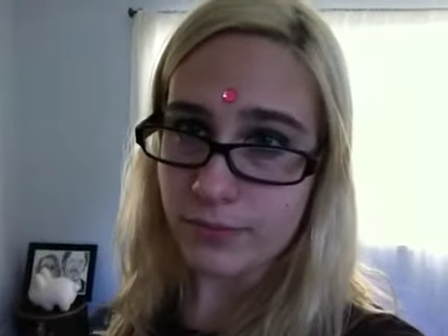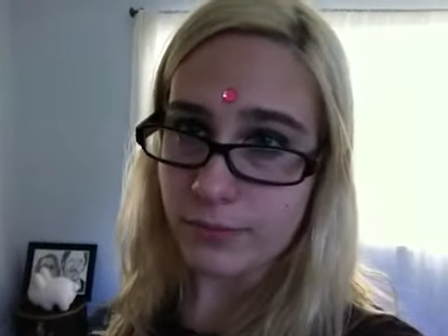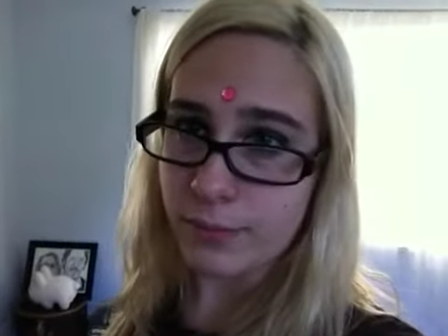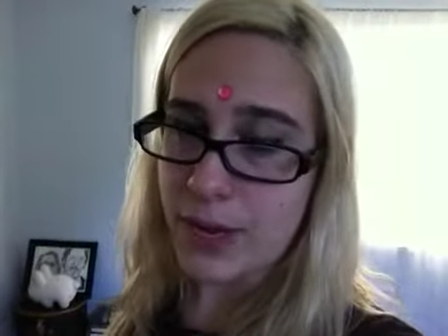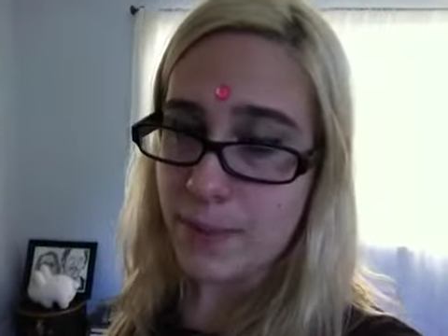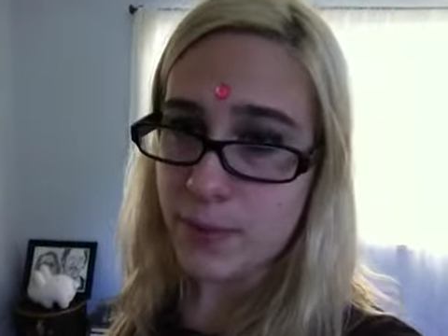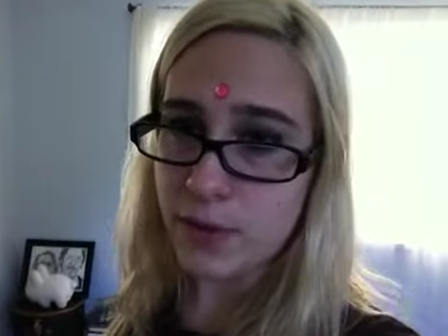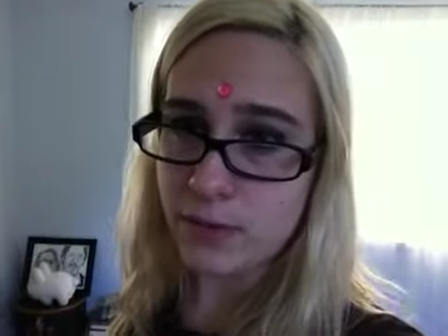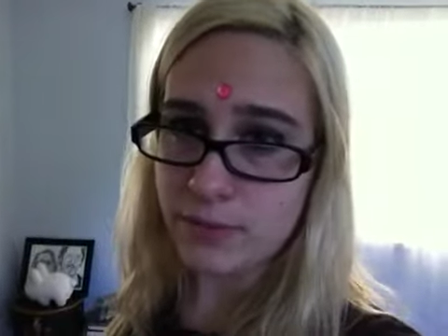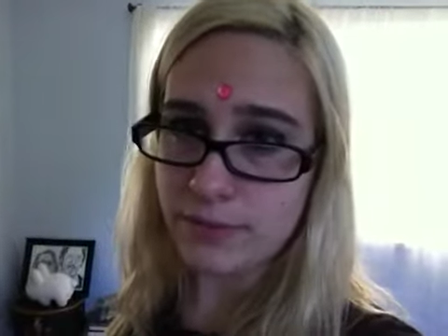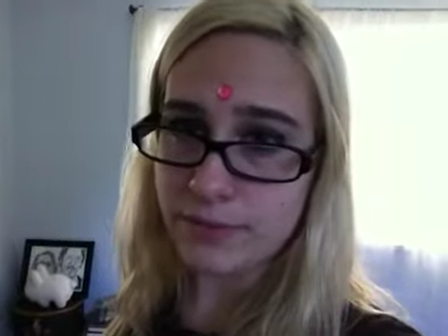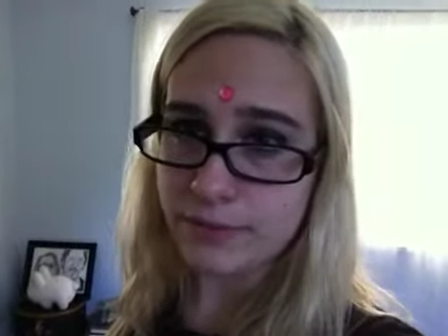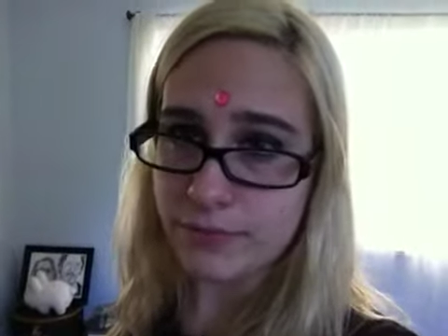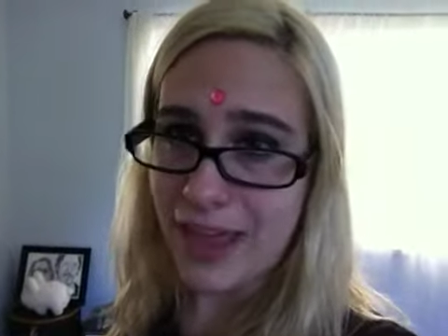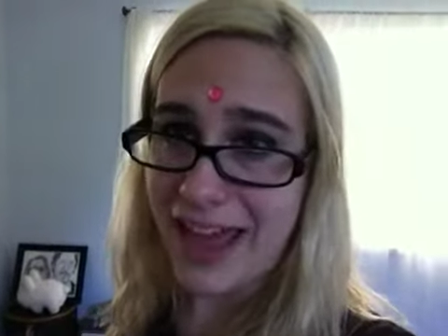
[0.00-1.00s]
People?
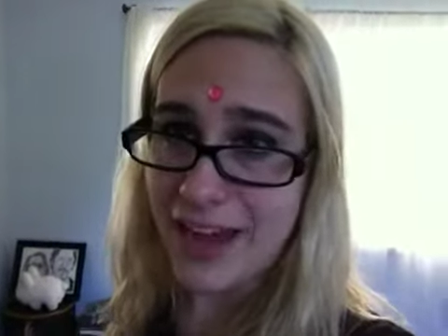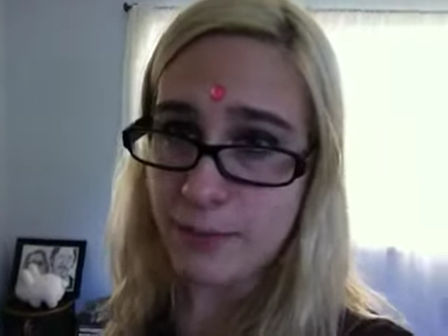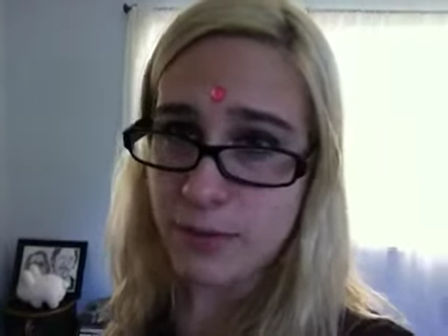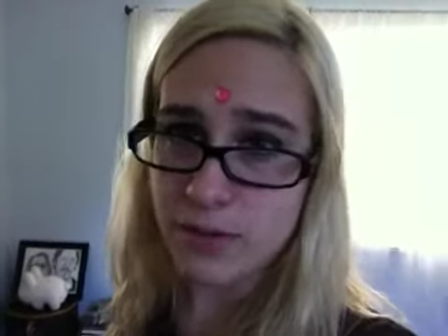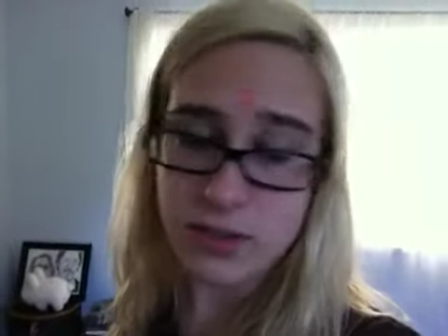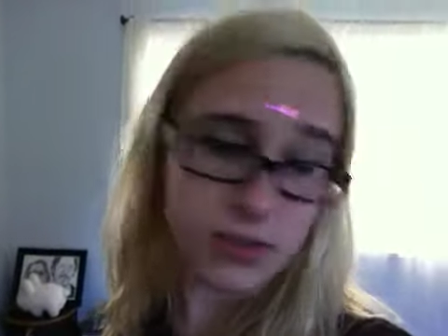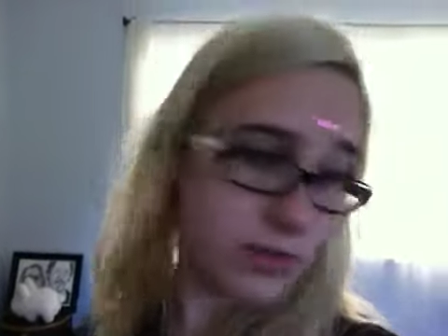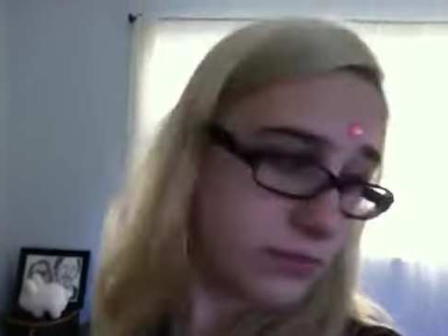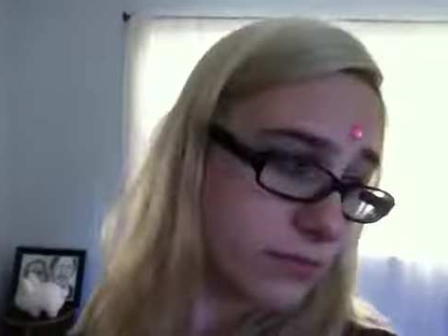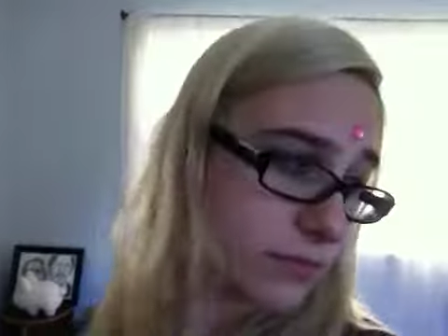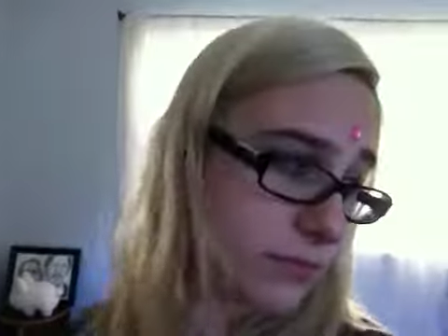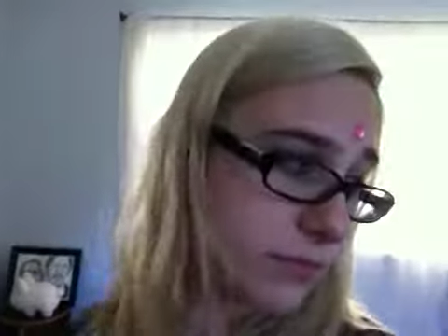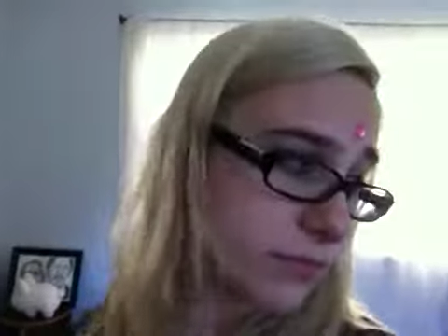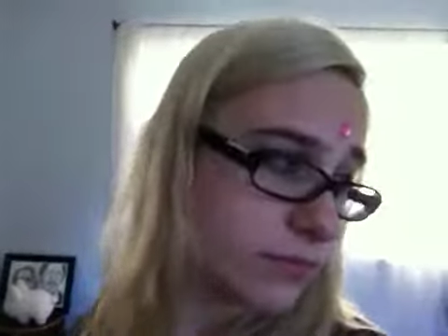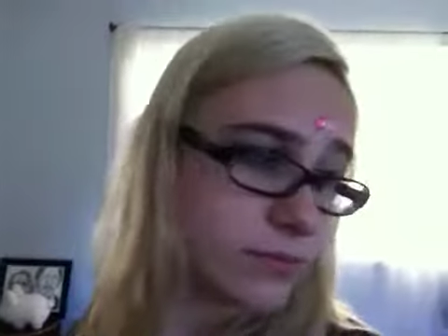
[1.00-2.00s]
Animals?
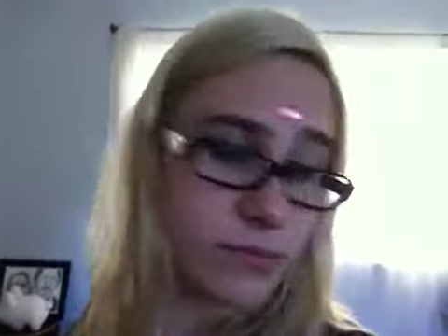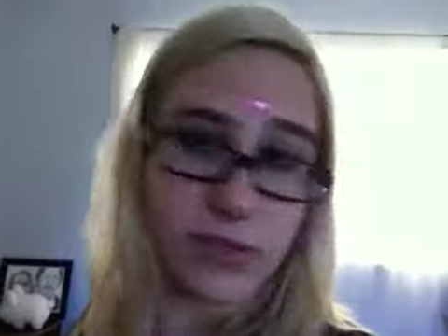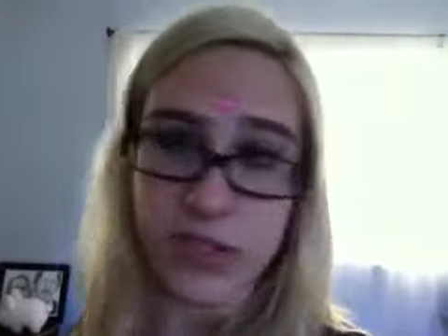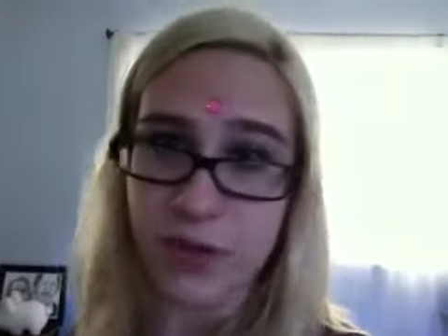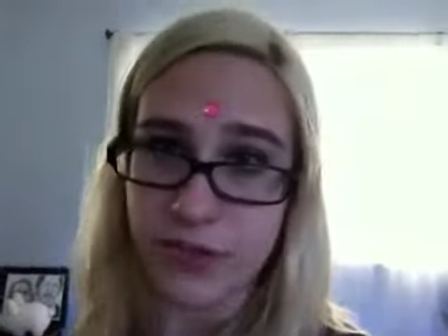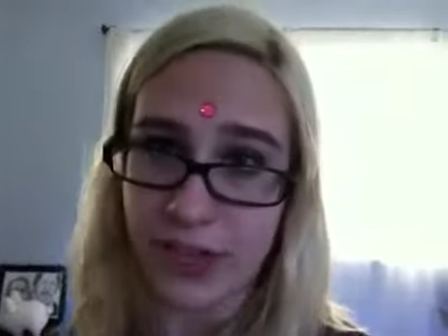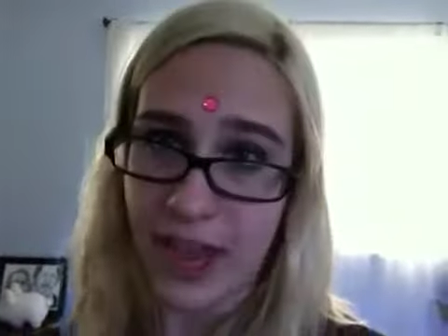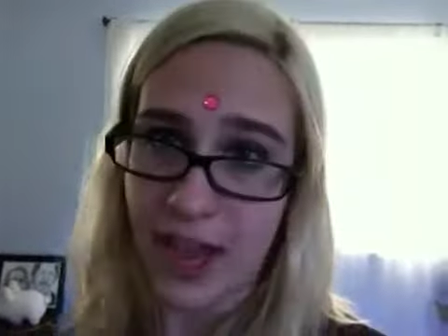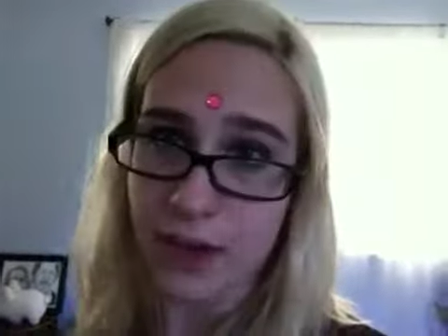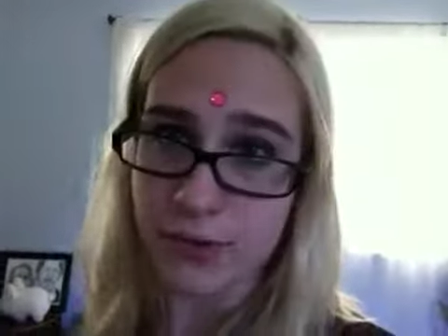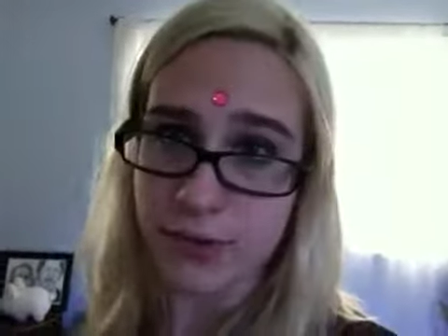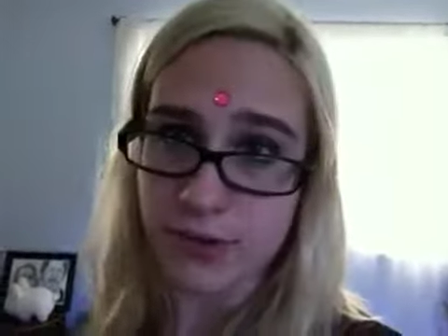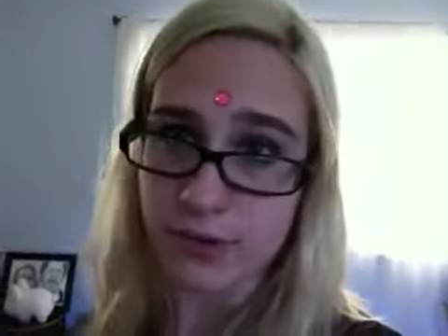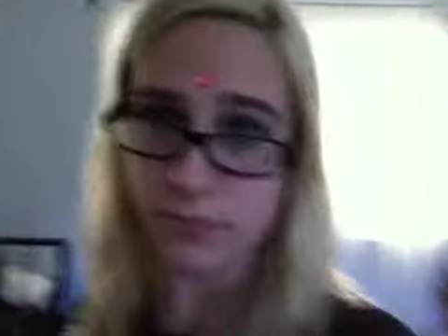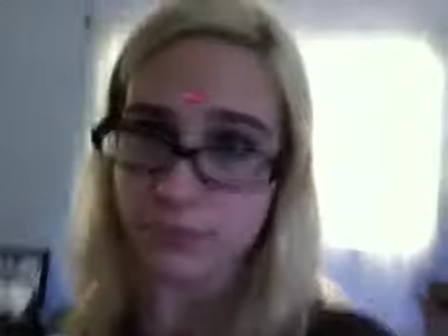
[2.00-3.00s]
Stuffed
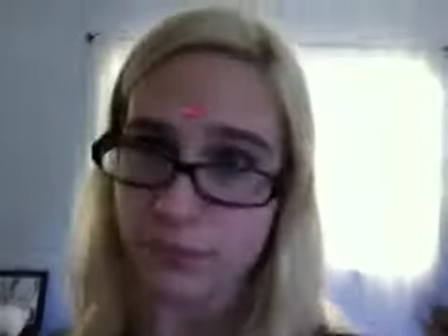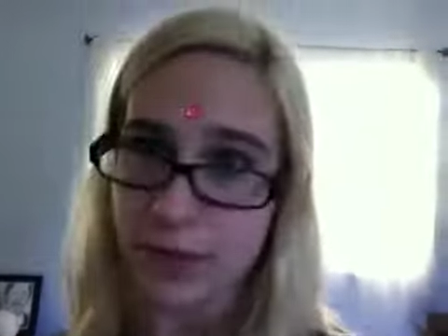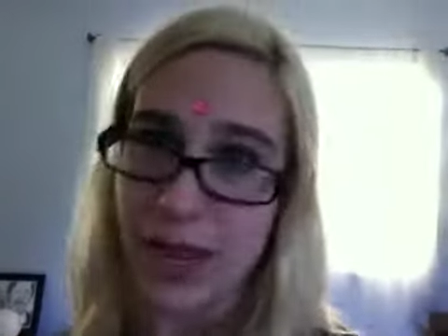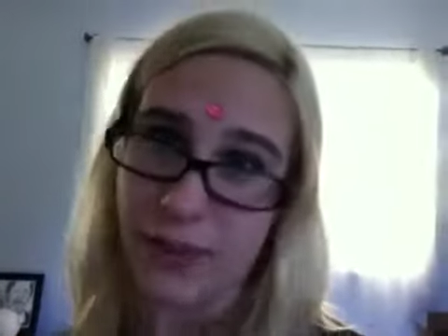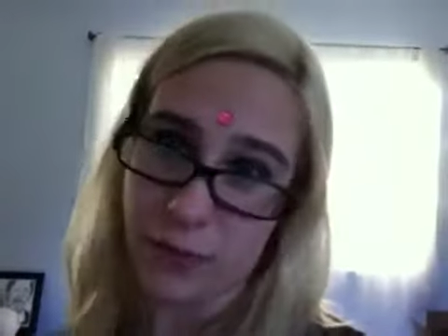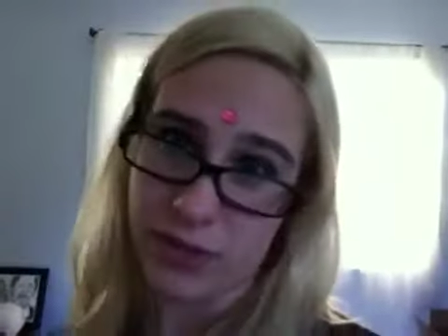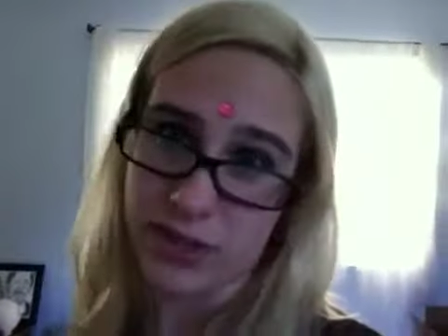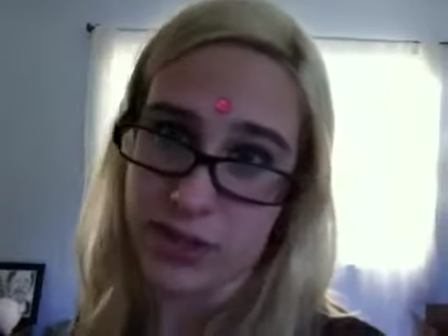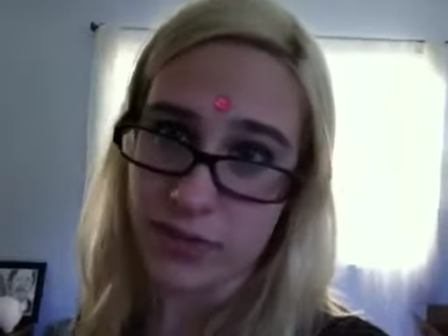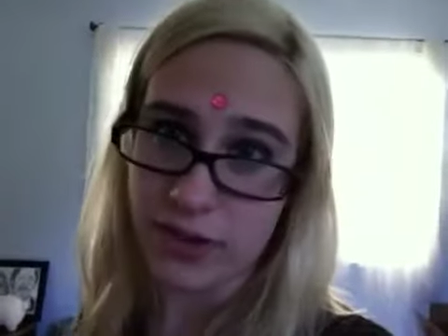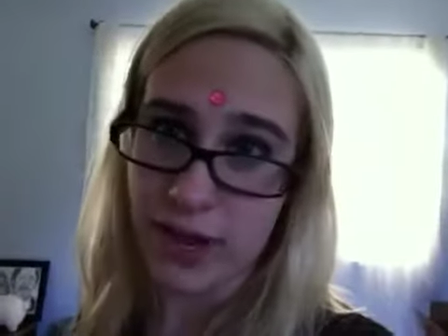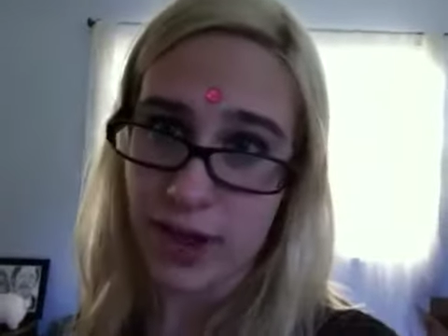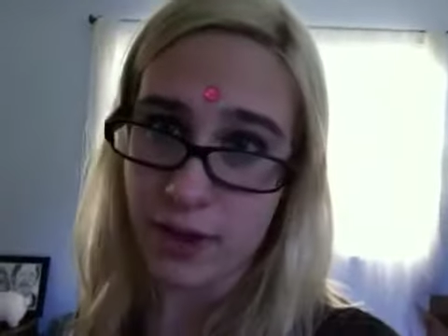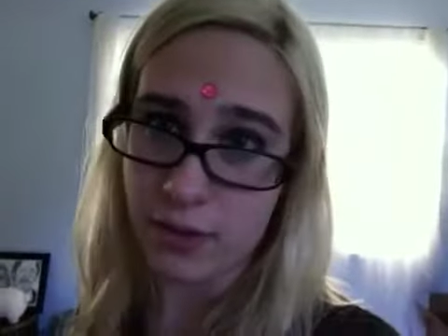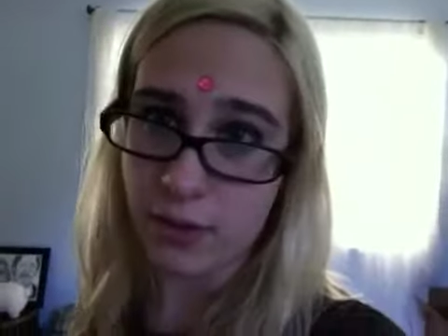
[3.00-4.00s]
cows? I live with a stuffed
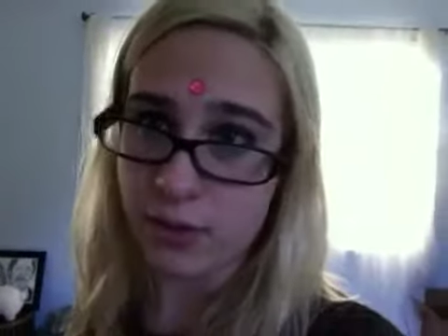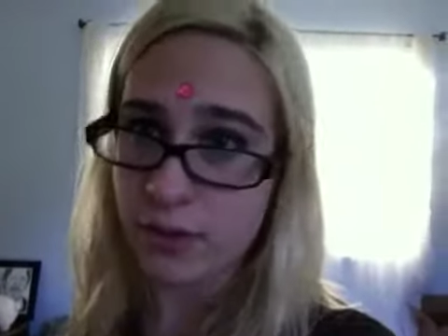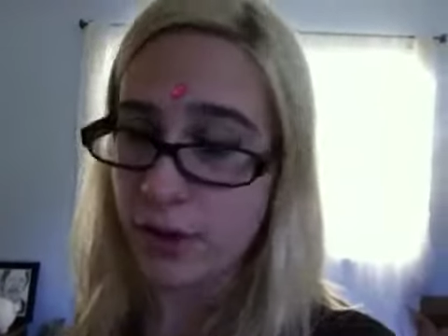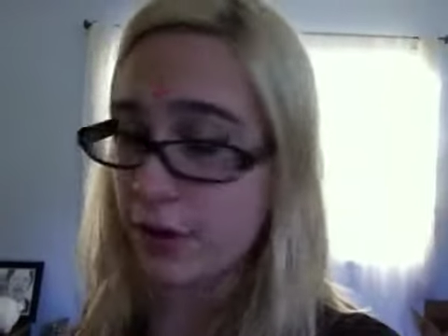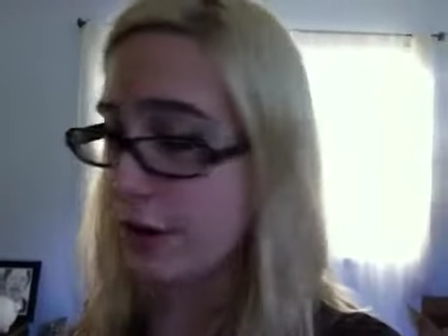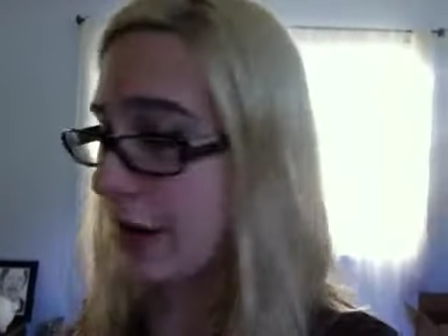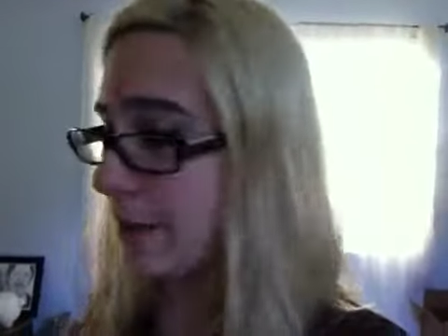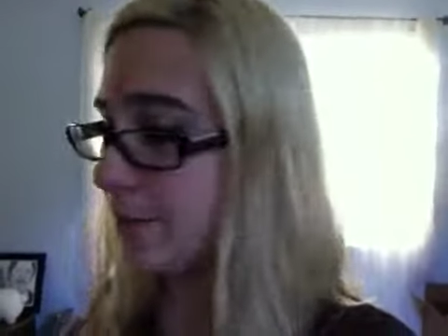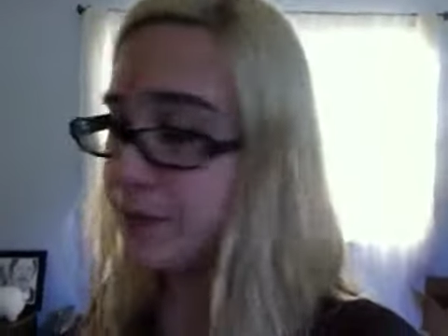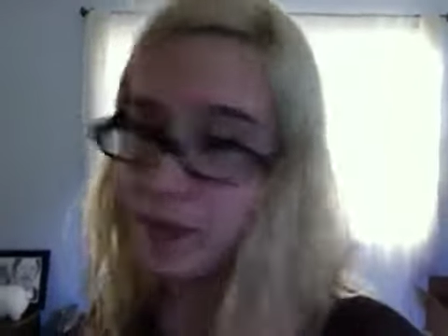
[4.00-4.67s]
cow. All right.